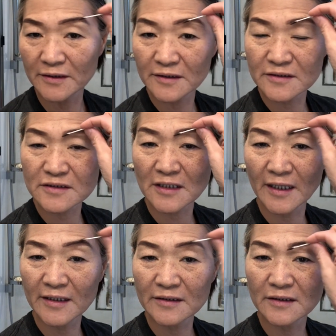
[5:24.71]
and this
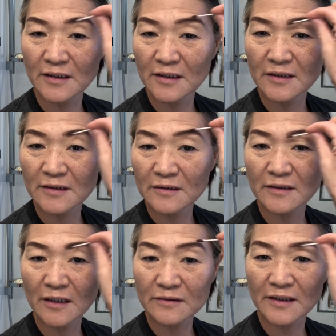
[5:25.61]
side,
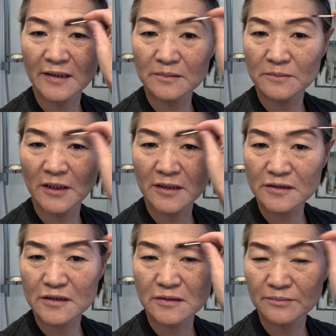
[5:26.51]
not that
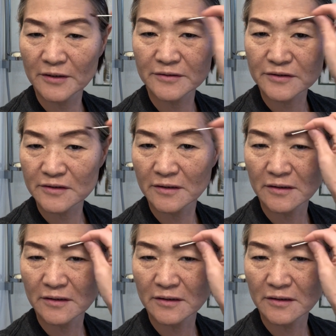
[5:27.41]
much, but